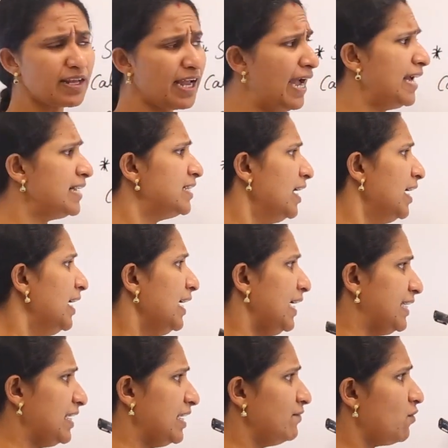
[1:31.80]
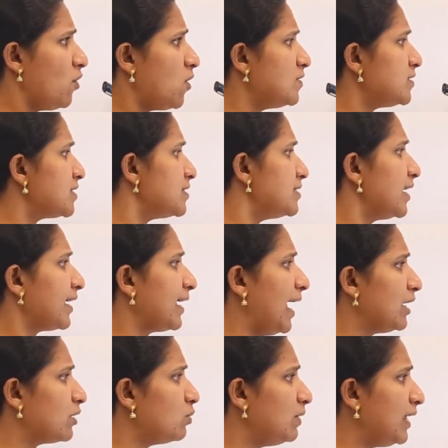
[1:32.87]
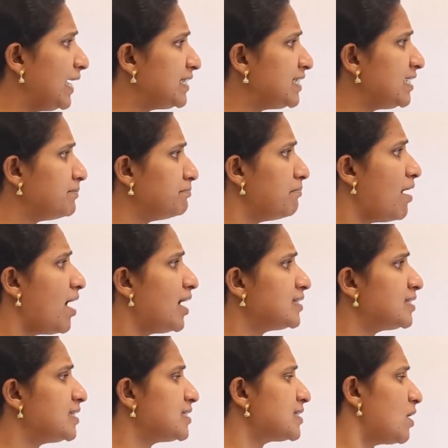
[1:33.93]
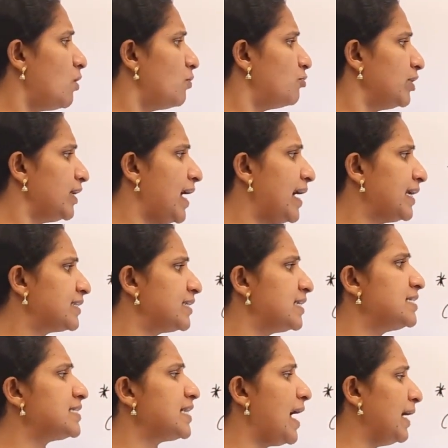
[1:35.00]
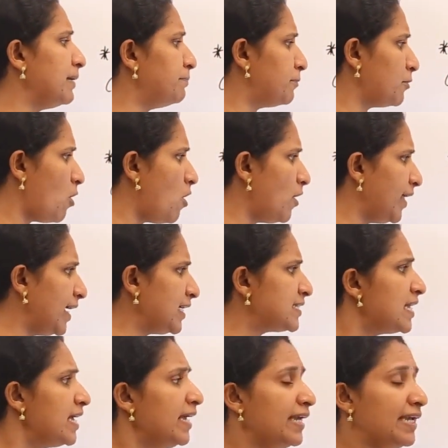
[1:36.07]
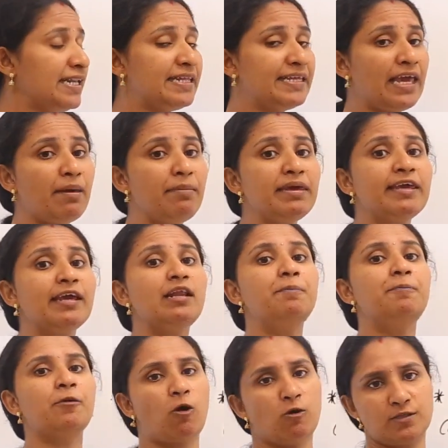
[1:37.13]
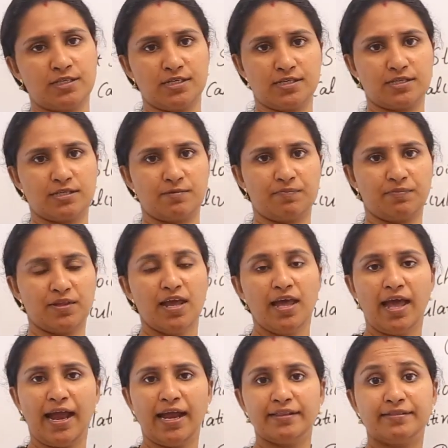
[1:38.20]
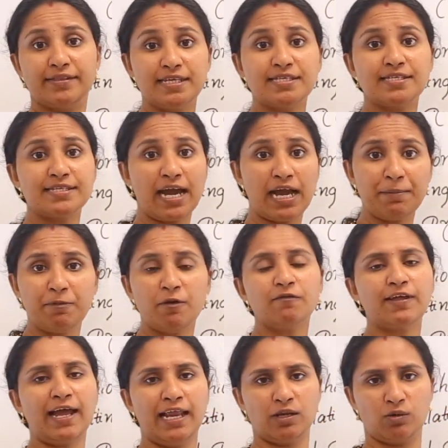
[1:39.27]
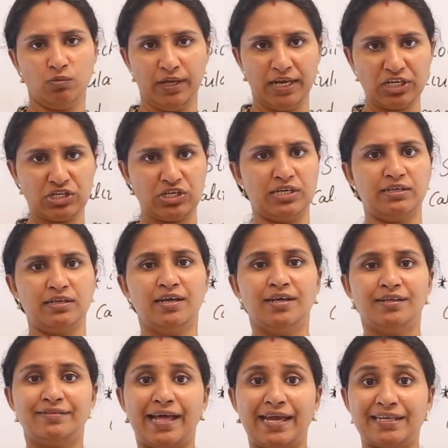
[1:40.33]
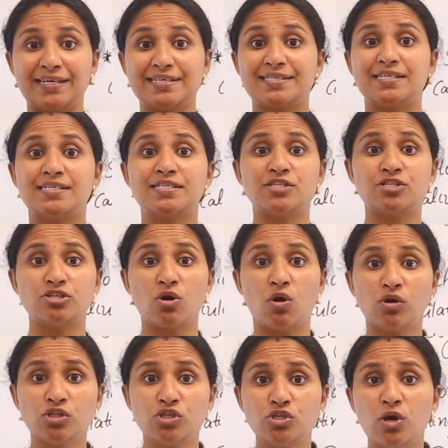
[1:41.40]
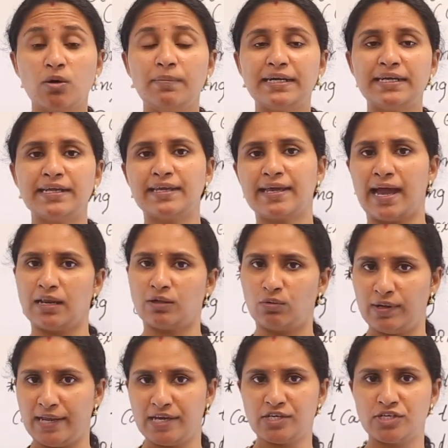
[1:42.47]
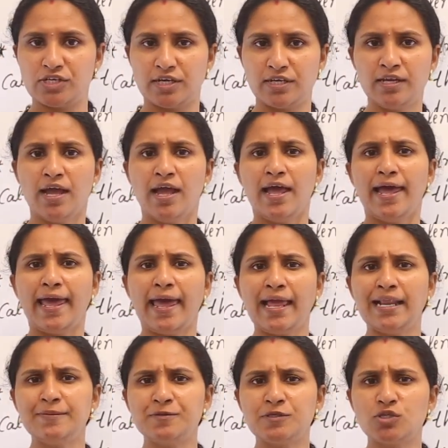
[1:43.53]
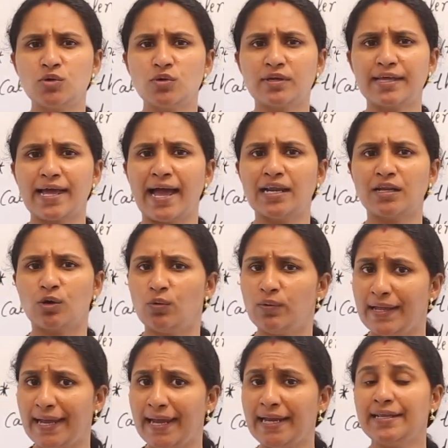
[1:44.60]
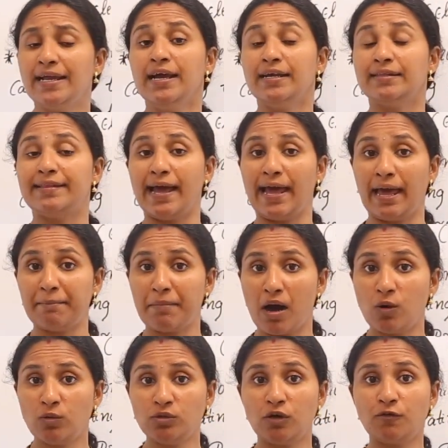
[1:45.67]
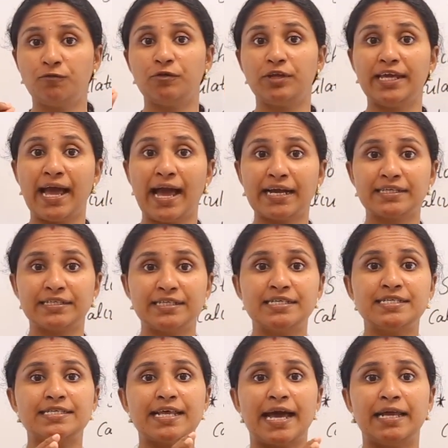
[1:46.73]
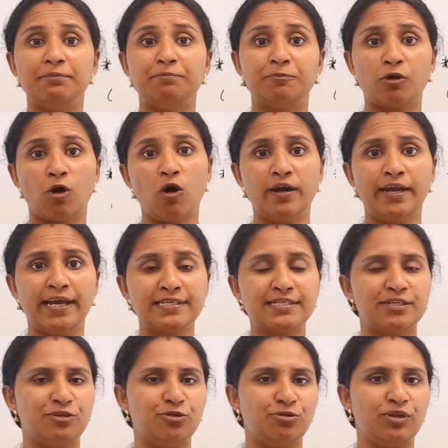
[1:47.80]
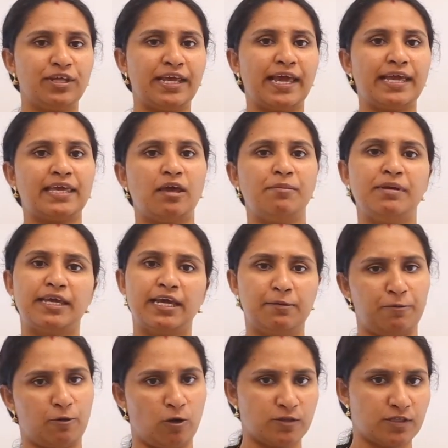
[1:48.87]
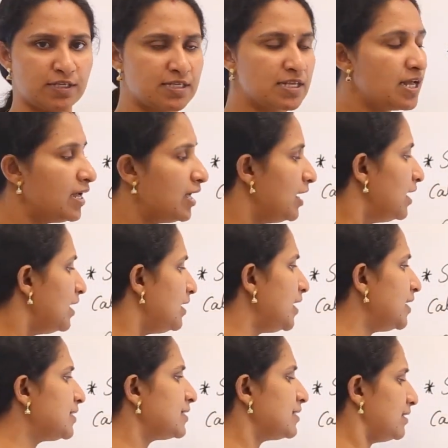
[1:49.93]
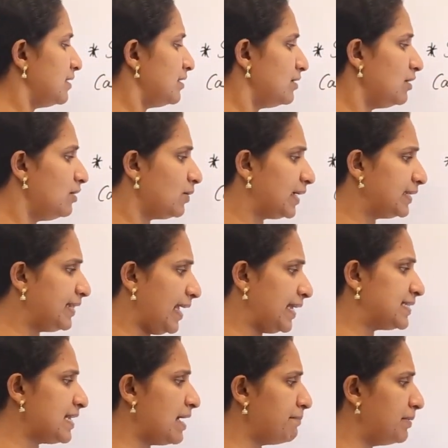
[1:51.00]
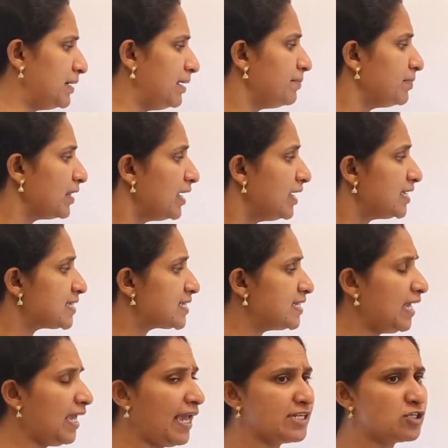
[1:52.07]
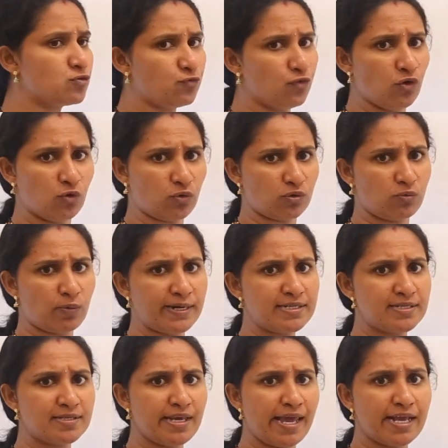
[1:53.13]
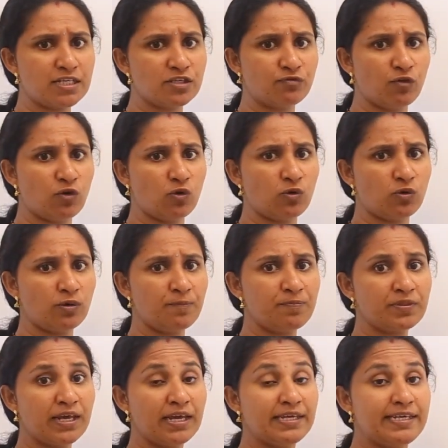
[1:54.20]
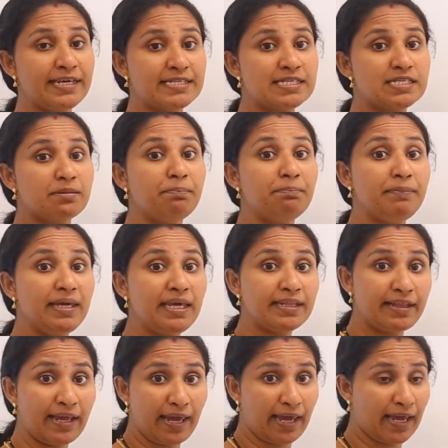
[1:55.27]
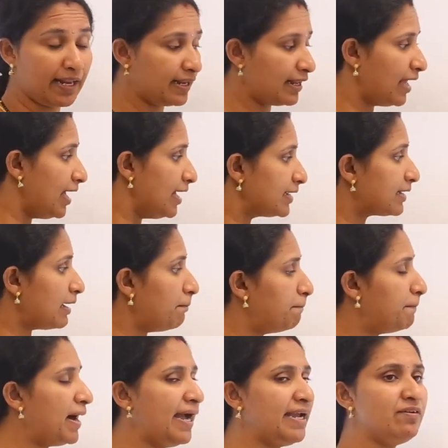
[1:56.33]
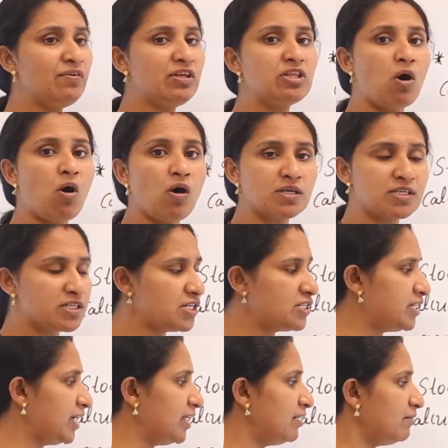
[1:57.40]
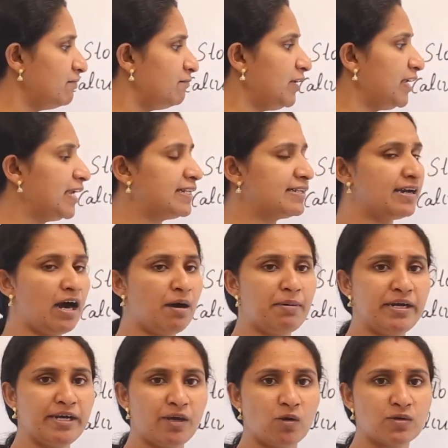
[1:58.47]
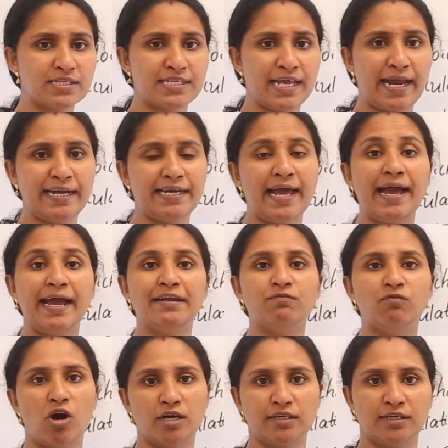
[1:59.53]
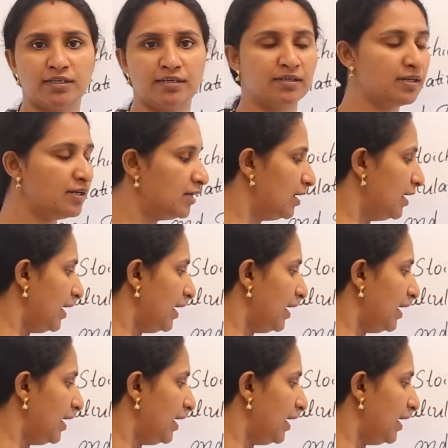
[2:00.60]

And it involves the calculating masses of reactants and products in chemical process. And this type of calculation, that is the stoichiometric calculation, helps to calculate the amount of reactants and products during a chemical process. Let's look at the example. CH4. What is CH4? Yes, methane. Combined with oxygen, we get carbon dioxide and water.